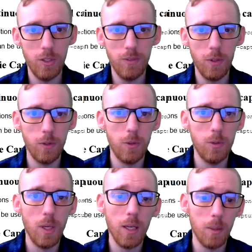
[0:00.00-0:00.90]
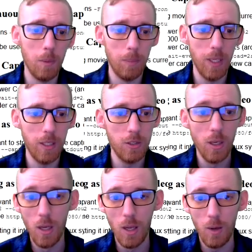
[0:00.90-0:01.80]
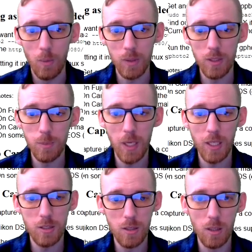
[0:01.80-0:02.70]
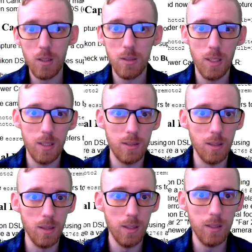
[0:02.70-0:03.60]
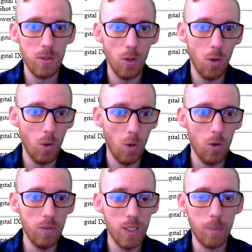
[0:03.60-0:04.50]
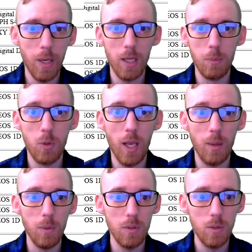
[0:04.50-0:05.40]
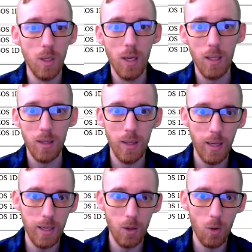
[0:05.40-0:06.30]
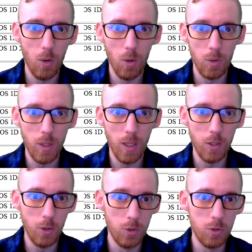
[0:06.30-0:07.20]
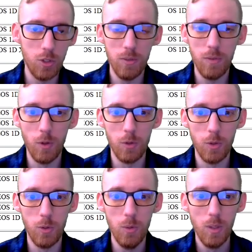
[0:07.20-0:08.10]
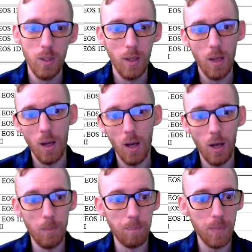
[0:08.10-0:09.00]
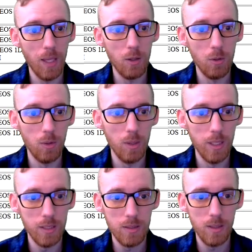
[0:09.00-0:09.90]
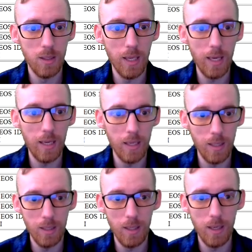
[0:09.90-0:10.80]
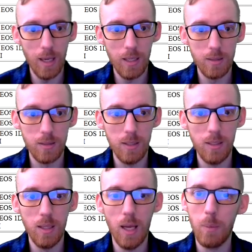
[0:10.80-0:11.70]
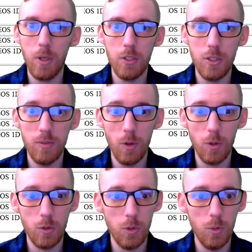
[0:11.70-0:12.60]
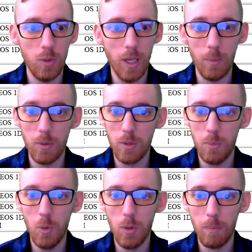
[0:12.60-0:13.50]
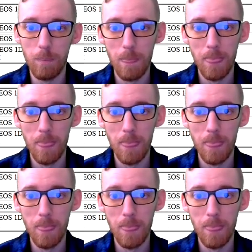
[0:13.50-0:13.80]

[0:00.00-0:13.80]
GPHOTO 2 document page. What this page does is it lists all of the compatible cameras that can use GPHOTO 2. It'll list that it has the library GPHOTO 2 camera support.